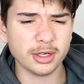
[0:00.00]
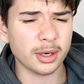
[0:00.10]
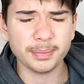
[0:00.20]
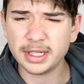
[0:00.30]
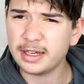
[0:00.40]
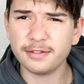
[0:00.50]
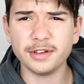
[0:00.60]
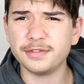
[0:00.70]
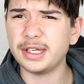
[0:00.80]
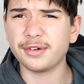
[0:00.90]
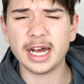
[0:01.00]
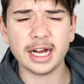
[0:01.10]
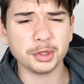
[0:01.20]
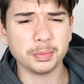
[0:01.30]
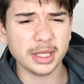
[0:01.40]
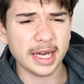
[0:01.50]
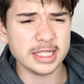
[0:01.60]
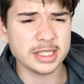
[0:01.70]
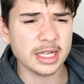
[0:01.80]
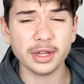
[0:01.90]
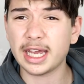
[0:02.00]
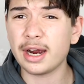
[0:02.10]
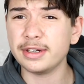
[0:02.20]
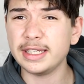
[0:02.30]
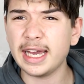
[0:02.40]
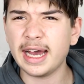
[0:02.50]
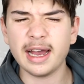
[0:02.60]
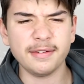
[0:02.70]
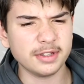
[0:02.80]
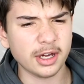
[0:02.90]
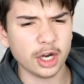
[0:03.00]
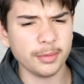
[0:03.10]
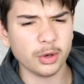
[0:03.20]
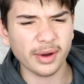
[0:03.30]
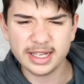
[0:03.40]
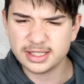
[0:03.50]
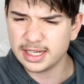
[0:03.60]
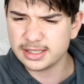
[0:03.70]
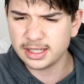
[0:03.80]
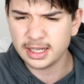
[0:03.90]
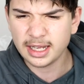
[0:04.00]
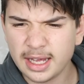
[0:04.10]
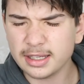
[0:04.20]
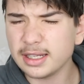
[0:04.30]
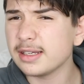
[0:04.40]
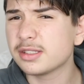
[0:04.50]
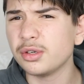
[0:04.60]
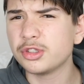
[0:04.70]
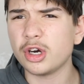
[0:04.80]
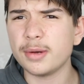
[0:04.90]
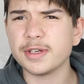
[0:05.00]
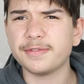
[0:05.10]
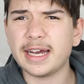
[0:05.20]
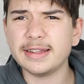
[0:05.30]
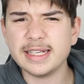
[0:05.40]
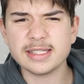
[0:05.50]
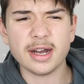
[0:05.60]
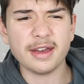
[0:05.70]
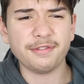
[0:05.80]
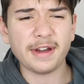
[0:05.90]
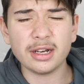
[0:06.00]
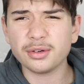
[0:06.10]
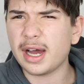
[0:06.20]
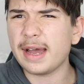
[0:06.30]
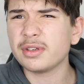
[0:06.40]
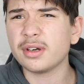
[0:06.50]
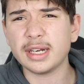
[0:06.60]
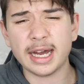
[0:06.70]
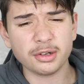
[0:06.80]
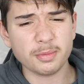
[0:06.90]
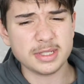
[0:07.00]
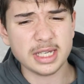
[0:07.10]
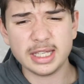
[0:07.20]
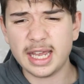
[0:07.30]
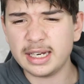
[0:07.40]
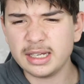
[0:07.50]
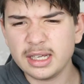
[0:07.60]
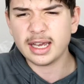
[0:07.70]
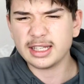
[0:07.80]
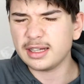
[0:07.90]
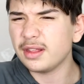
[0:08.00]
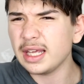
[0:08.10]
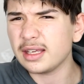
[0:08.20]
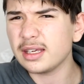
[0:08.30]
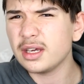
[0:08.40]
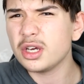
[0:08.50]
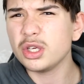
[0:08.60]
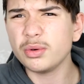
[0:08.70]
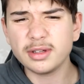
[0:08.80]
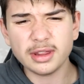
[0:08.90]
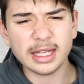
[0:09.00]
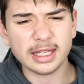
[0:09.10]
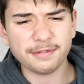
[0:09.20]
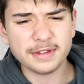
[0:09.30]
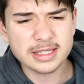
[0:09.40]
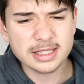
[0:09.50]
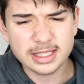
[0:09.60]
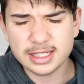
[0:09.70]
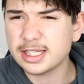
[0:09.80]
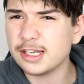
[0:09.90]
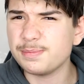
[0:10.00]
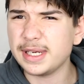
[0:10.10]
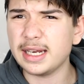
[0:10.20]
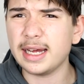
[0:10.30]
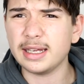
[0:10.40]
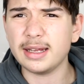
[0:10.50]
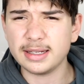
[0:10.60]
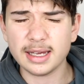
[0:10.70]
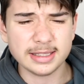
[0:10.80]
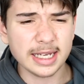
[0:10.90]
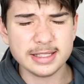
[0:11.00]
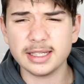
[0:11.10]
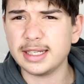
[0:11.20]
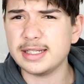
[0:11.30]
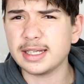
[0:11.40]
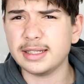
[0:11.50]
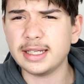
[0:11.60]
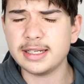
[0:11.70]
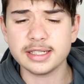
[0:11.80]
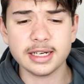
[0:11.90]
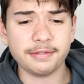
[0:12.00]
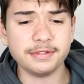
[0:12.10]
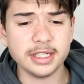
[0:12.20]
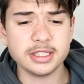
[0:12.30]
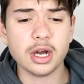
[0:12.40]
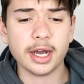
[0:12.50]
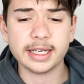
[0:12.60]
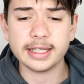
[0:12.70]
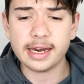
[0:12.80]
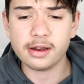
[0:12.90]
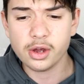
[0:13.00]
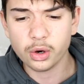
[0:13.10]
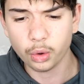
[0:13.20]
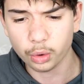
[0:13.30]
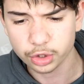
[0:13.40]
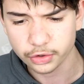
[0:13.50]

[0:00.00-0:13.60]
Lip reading: top 50 or 100 plays for the current year after the home and away season. The last 2 times I've done this, I have failed. I haven't gotten 100% yet. And you would think if this just gives me a decent list, a decent enough list, I can get all